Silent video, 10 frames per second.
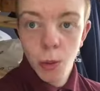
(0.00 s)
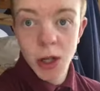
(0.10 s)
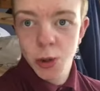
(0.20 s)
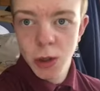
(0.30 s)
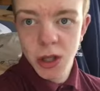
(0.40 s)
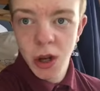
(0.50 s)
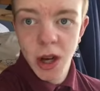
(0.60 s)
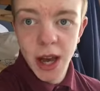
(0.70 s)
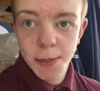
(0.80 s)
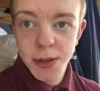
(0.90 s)
which was an
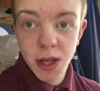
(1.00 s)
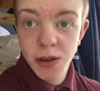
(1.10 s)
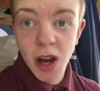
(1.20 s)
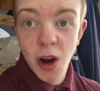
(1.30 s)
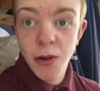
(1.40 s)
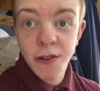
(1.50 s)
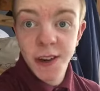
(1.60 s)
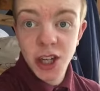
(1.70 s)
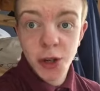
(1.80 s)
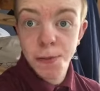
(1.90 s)
episode that only
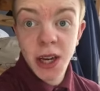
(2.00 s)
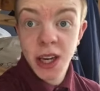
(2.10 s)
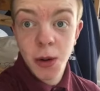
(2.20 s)
featured Peter